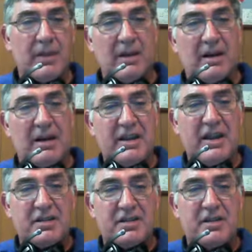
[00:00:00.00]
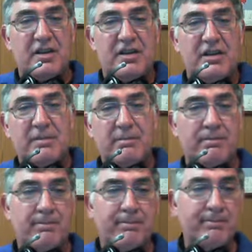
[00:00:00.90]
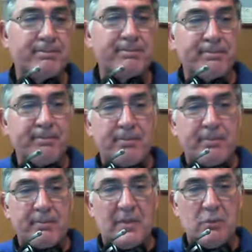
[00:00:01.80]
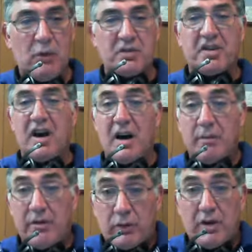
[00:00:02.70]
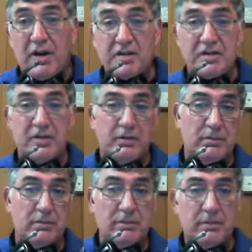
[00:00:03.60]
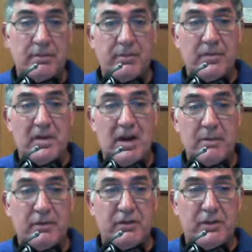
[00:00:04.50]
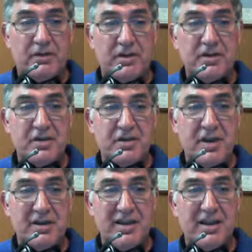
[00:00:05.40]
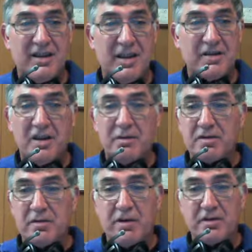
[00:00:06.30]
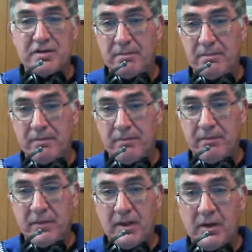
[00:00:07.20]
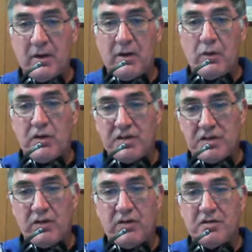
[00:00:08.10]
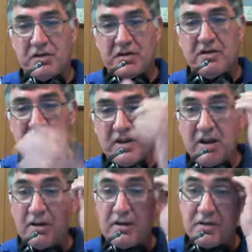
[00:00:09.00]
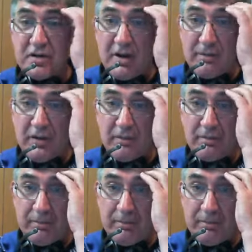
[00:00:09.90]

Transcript: I guess, the most common vocational type of teaching technique, and that's demonstration, where you're showing your students how to do something.